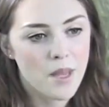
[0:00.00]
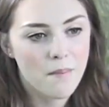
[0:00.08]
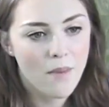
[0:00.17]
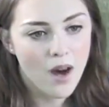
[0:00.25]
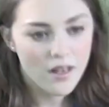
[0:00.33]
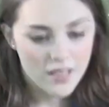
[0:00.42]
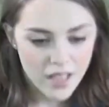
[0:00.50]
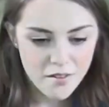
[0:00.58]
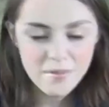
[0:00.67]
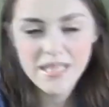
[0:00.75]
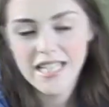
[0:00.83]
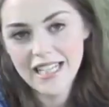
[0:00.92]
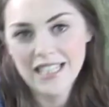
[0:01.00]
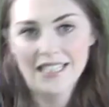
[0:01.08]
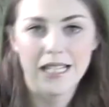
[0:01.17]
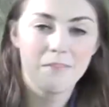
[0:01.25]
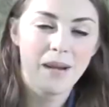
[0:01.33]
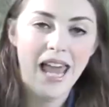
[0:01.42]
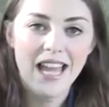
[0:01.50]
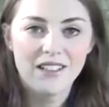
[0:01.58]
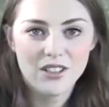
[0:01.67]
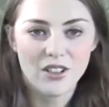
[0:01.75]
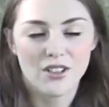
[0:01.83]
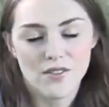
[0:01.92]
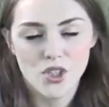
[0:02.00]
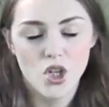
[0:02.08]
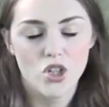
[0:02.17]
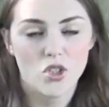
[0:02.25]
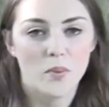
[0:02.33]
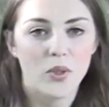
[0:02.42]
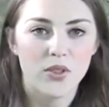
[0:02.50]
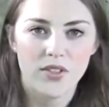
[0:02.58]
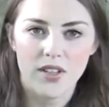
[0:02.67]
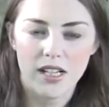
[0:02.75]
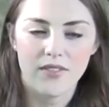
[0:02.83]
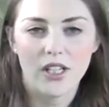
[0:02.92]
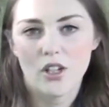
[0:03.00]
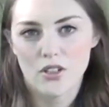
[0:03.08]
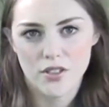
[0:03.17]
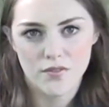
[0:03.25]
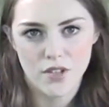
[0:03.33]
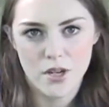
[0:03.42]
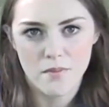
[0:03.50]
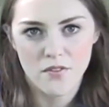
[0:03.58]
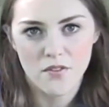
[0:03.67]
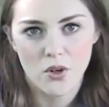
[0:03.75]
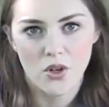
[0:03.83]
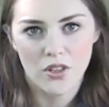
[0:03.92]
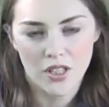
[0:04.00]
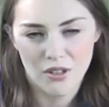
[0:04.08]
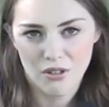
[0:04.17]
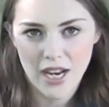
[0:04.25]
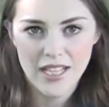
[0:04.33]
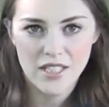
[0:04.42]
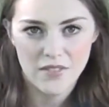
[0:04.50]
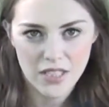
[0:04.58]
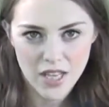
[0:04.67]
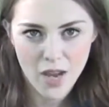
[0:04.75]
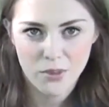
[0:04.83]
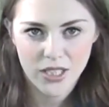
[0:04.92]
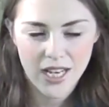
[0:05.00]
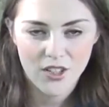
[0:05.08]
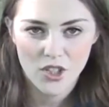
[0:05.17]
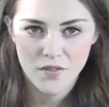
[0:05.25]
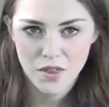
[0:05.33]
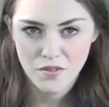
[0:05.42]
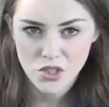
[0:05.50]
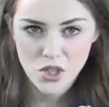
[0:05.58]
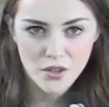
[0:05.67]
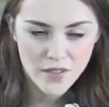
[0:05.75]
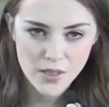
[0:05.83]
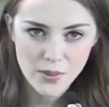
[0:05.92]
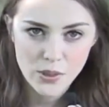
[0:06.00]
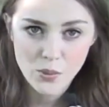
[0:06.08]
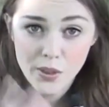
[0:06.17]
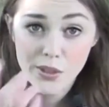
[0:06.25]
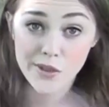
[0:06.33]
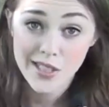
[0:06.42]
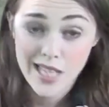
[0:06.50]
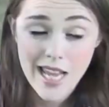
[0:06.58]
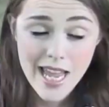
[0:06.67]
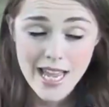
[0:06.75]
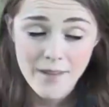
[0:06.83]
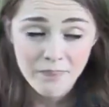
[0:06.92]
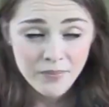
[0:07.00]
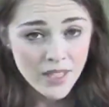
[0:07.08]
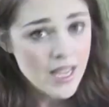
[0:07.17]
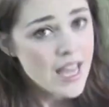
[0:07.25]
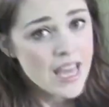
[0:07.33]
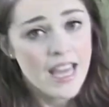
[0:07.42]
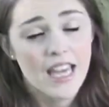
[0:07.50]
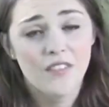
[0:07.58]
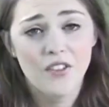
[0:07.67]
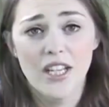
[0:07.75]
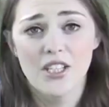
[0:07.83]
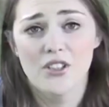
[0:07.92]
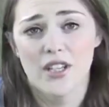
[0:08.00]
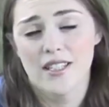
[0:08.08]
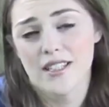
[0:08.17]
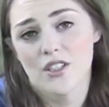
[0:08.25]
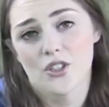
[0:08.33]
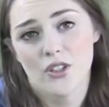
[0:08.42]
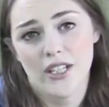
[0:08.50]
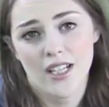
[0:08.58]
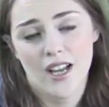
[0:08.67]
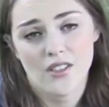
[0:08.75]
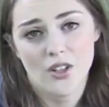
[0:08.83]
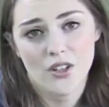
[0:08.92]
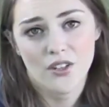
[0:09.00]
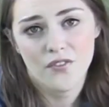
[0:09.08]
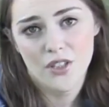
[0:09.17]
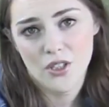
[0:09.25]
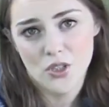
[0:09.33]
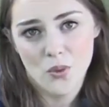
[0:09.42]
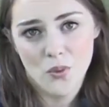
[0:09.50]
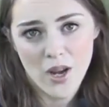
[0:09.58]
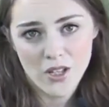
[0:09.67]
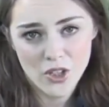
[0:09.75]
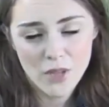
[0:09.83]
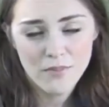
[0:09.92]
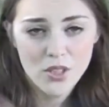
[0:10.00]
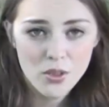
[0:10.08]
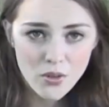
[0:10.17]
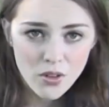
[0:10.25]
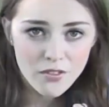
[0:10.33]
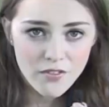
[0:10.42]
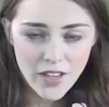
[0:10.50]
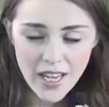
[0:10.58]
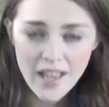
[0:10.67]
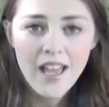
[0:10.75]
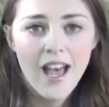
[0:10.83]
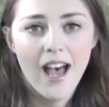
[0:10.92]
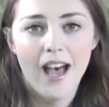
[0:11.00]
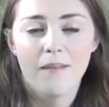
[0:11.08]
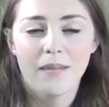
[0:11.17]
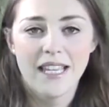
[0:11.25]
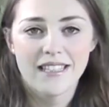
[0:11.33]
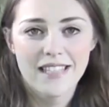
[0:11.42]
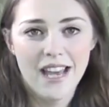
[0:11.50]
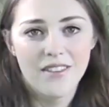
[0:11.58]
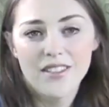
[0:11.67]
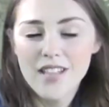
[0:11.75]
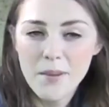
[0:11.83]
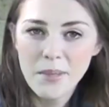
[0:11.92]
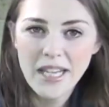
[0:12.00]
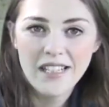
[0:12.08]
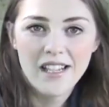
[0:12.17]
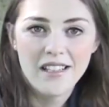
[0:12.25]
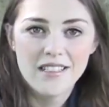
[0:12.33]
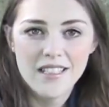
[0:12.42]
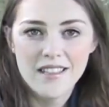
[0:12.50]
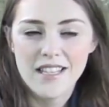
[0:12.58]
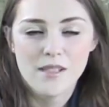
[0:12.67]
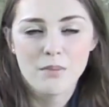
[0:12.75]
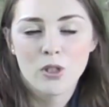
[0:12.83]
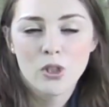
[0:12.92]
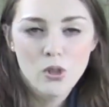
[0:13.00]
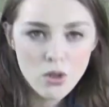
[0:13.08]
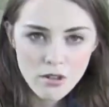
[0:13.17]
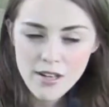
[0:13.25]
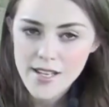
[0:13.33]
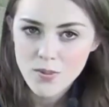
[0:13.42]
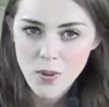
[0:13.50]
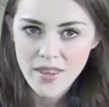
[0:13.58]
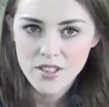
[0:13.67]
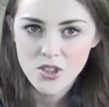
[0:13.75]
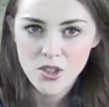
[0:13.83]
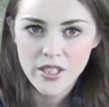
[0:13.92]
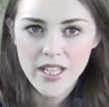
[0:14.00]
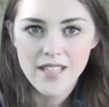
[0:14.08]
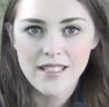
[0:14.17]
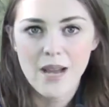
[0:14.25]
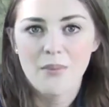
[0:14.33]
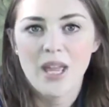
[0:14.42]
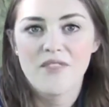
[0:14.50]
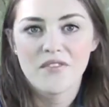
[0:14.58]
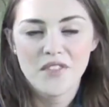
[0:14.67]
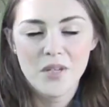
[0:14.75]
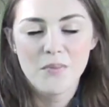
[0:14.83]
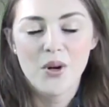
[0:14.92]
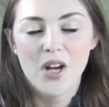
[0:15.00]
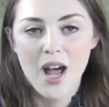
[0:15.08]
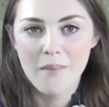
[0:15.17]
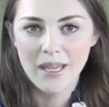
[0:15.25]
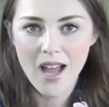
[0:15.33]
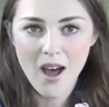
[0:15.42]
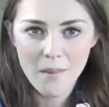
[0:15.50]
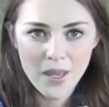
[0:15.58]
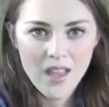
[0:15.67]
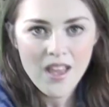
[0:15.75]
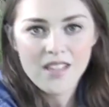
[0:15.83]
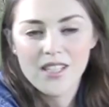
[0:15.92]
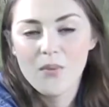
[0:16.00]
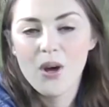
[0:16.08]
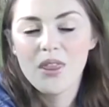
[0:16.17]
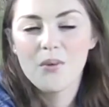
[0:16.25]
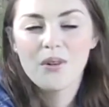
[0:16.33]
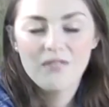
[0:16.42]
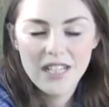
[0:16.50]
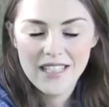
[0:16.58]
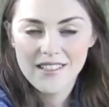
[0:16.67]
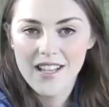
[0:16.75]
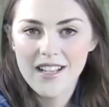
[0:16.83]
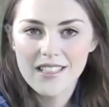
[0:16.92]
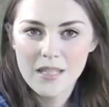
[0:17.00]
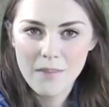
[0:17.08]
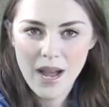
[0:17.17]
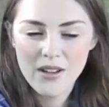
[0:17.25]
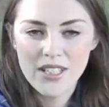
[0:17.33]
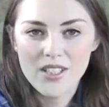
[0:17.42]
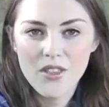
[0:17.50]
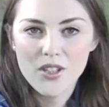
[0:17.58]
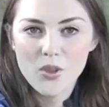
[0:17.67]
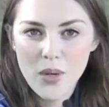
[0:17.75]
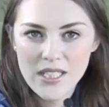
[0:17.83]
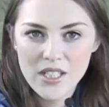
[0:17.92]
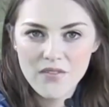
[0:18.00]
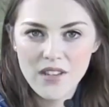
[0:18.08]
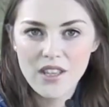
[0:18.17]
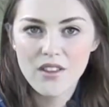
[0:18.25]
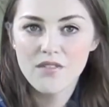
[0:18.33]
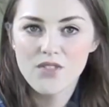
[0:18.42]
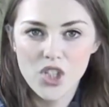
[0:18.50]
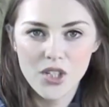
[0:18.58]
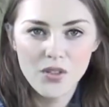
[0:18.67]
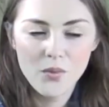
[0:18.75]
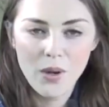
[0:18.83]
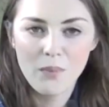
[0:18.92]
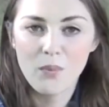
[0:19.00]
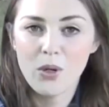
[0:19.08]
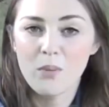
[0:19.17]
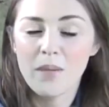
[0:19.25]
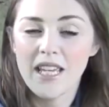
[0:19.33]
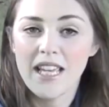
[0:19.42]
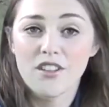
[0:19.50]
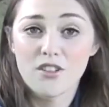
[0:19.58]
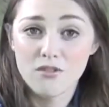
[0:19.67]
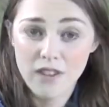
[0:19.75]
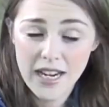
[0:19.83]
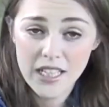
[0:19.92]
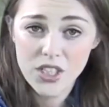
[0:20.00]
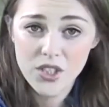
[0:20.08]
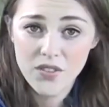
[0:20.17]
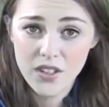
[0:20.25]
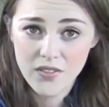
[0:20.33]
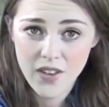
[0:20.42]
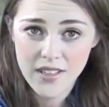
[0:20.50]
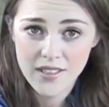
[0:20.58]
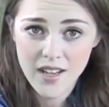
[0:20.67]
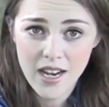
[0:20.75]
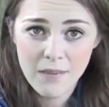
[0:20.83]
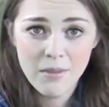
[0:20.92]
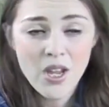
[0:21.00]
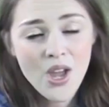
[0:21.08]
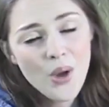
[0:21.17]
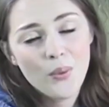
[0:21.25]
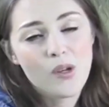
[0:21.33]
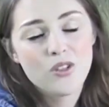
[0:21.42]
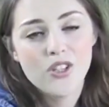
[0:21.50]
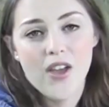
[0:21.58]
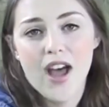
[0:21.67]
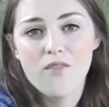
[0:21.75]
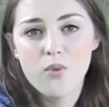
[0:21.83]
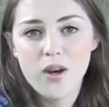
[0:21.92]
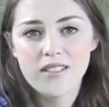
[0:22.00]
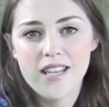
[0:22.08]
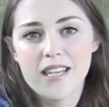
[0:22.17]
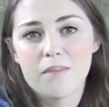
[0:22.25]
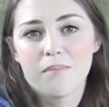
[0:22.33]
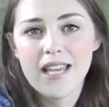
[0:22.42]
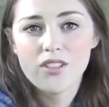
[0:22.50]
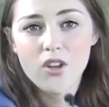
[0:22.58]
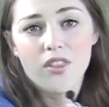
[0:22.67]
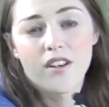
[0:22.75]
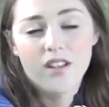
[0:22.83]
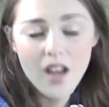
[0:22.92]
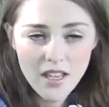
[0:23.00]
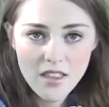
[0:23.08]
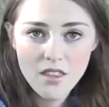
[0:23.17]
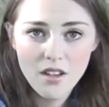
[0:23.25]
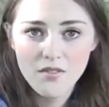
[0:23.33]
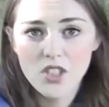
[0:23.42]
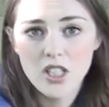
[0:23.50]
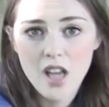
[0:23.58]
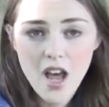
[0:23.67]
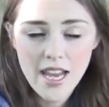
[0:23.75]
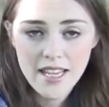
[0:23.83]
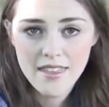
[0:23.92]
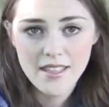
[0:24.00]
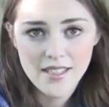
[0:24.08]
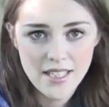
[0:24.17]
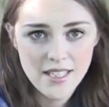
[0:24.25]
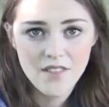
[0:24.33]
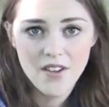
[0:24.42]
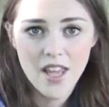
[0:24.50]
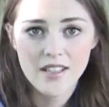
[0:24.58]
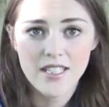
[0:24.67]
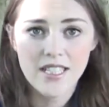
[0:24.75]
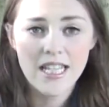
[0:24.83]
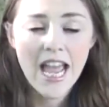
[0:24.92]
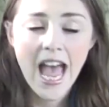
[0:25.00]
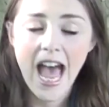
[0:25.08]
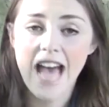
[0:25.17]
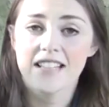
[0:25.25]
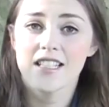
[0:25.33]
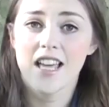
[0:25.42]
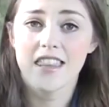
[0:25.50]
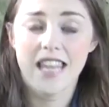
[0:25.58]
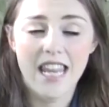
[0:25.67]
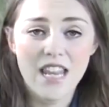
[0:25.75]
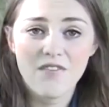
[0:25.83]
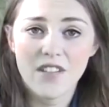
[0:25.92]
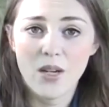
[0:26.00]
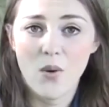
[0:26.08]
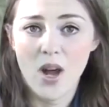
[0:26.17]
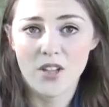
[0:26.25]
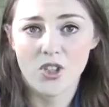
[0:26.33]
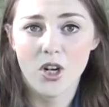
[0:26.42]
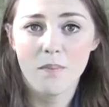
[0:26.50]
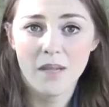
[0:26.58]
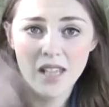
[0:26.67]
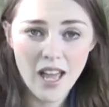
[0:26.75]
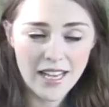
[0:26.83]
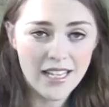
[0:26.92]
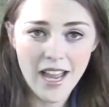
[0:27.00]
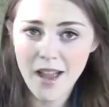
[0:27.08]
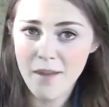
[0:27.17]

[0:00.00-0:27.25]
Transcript: Mark's kind of meticulously planned, lots of shots, but also leaving lots of room for the creative interpretation of the photographers, which is what you'll see here. If you're interested in joining us on a future workshop, do not fear. It's now the summer in London, there's some glorious weather to join us, and we have a few more coming up. So one that we're really excited about is on the 25th of June, when we'll be in Greenwich for the first time. We also have one taking place on the 9th of July in the City of London, and another evening workshop like